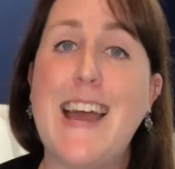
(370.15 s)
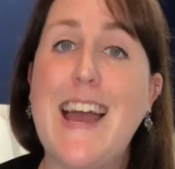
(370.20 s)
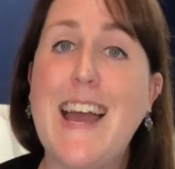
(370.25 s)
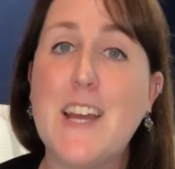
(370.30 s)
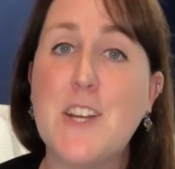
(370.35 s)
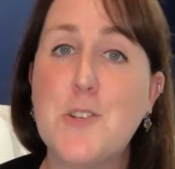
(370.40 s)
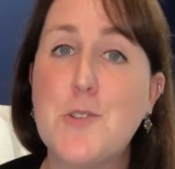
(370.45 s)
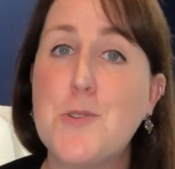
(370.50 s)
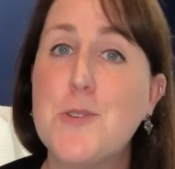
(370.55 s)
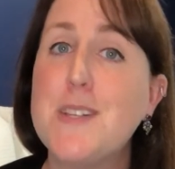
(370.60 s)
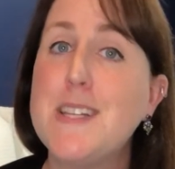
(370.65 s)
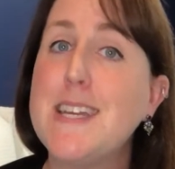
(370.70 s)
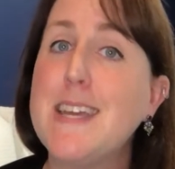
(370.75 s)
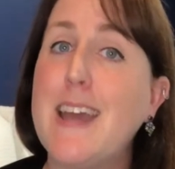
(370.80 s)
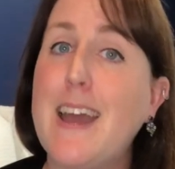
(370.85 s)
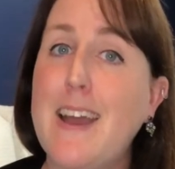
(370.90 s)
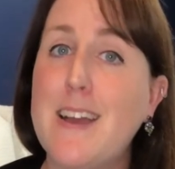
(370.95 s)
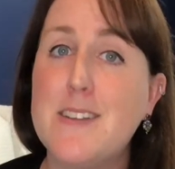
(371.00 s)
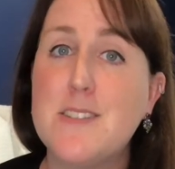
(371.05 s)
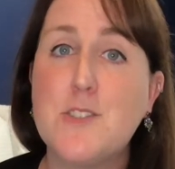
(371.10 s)
actually
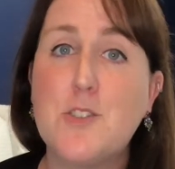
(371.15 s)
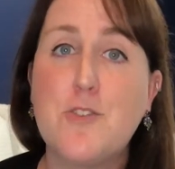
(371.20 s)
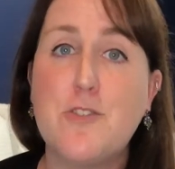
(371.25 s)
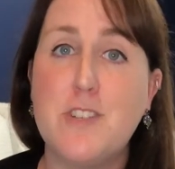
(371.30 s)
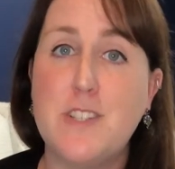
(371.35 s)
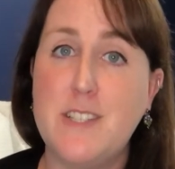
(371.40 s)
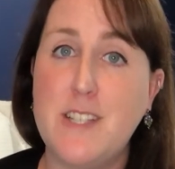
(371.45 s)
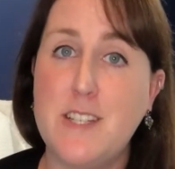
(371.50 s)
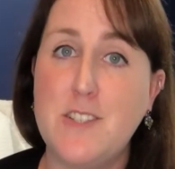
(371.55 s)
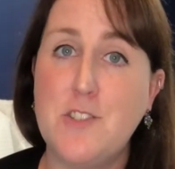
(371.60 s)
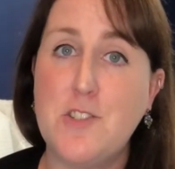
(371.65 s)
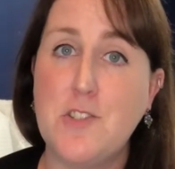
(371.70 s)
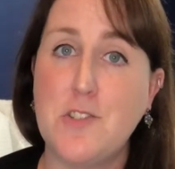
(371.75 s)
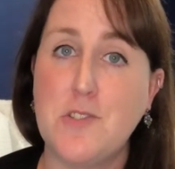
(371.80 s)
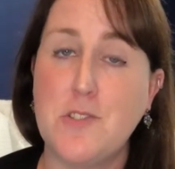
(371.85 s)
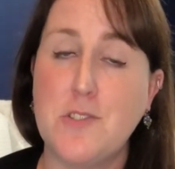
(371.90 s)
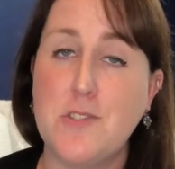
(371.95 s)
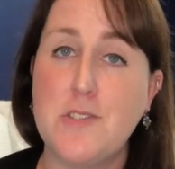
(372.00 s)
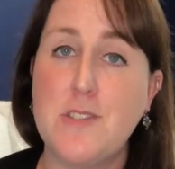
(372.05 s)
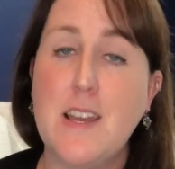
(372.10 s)
has
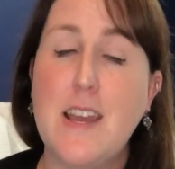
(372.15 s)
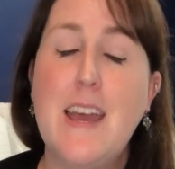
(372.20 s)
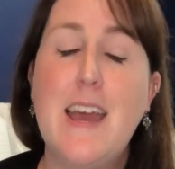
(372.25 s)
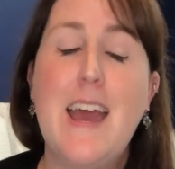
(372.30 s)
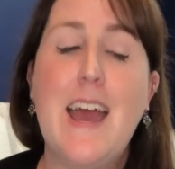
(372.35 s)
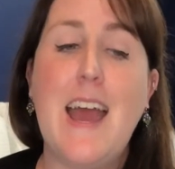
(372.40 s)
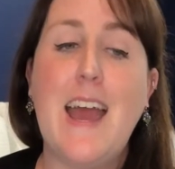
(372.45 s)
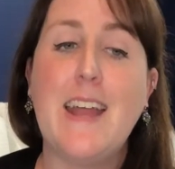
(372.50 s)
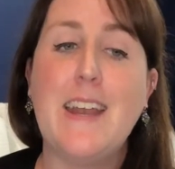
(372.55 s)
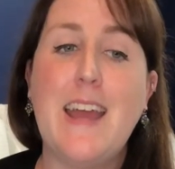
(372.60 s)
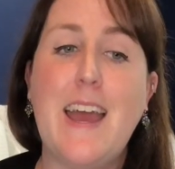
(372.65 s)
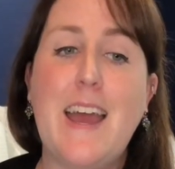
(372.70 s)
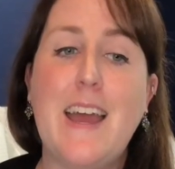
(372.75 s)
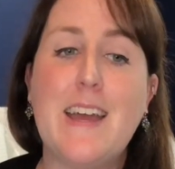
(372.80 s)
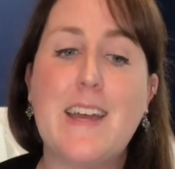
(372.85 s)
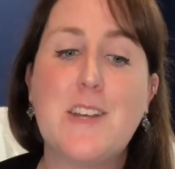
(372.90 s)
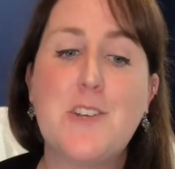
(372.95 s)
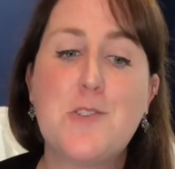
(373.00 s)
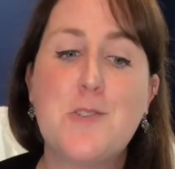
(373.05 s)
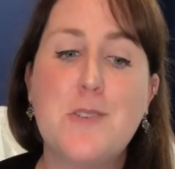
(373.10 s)
credentials and
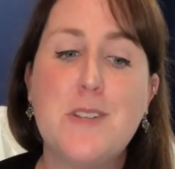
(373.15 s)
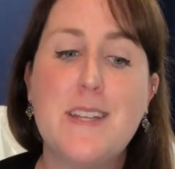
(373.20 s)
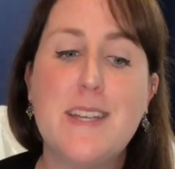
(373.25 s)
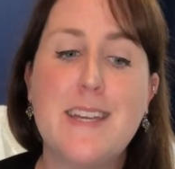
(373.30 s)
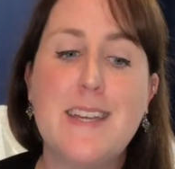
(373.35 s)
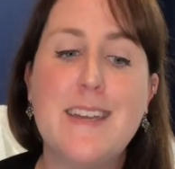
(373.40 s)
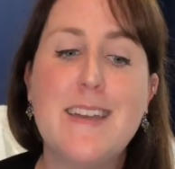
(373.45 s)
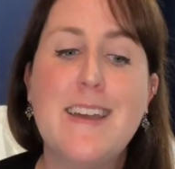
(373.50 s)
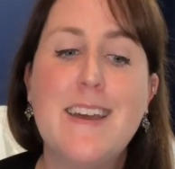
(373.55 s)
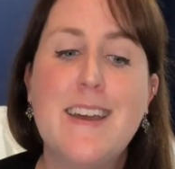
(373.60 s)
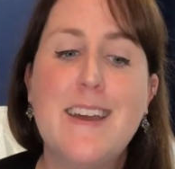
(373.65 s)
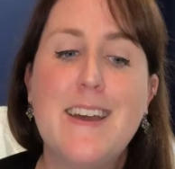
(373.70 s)
actually